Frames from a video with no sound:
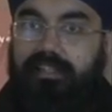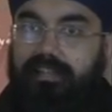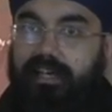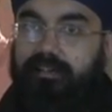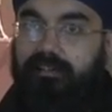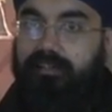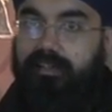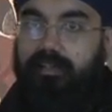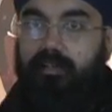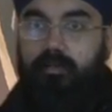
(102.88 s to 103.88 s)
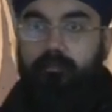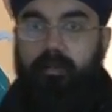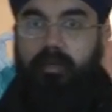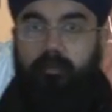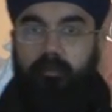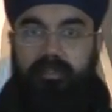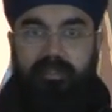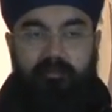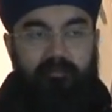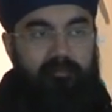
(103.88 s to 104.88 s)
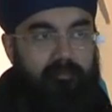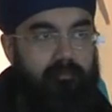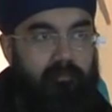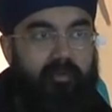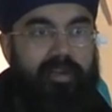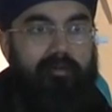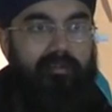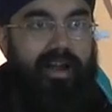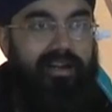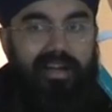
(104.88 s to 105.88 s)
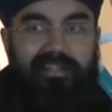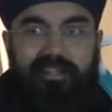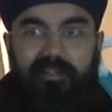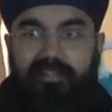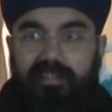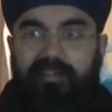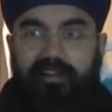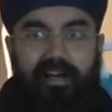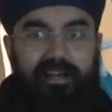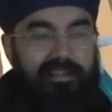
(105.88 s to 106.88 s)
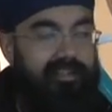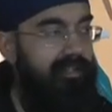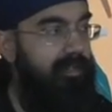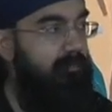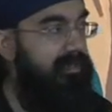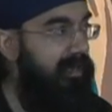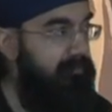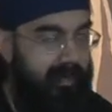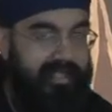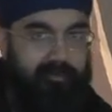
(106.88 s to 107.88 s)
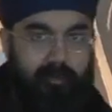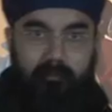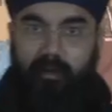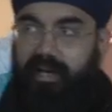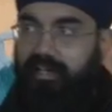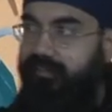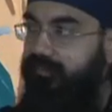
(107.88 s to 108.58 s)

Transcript: that people were just moving them around, not actually doing Seva, but trying to mess with their mind